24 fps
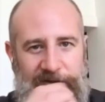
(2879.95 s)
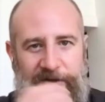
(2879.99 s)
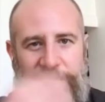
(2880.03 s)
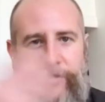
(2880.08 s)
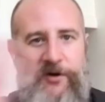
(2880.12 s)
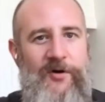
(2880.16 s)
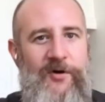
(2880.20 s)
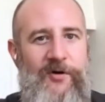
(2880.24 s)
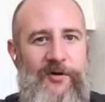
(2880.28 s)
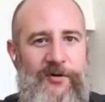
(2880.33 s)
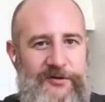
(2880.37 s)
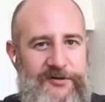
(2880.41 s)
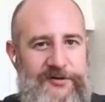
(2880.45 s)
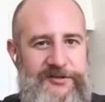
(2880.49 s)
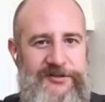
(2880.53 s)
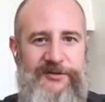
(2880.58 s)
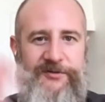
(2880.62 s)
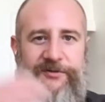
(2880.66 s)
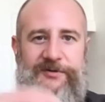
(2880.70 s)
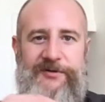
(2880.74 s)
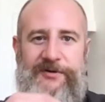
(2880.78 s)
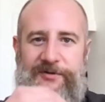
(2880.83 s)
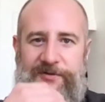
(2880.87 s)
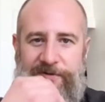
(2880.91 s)
goals,
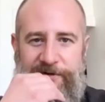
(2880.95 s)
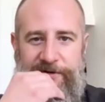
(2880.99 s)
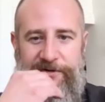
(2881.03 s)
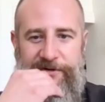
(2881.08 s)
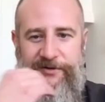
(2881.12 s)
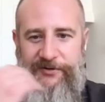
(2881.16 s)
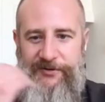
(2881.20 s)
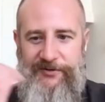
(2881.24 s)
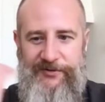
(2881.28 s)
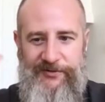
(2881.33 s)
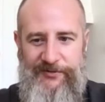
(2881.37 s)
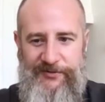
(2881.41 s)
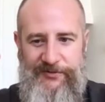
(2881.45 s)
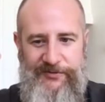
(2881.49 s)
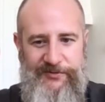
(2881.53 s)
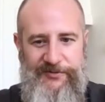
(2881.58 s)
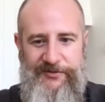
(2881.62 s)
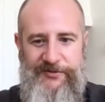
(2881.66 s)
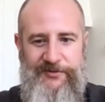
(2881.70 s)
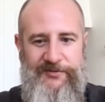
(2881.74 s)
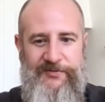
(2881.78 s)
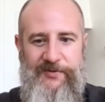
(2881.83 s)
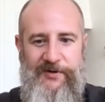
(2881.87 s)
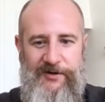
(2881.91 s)
or who
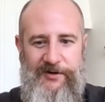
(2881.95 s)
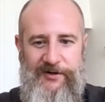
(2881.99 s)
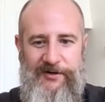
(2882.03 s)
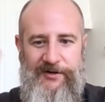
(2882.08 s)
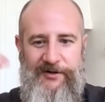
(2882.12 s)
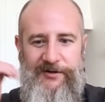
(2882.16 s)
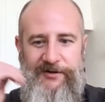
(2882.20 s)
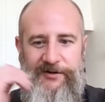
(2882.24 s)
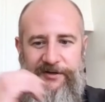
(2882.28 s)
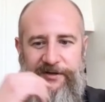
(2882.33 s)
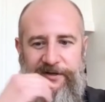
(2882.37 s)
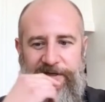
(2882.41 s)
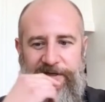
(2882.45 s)
you are.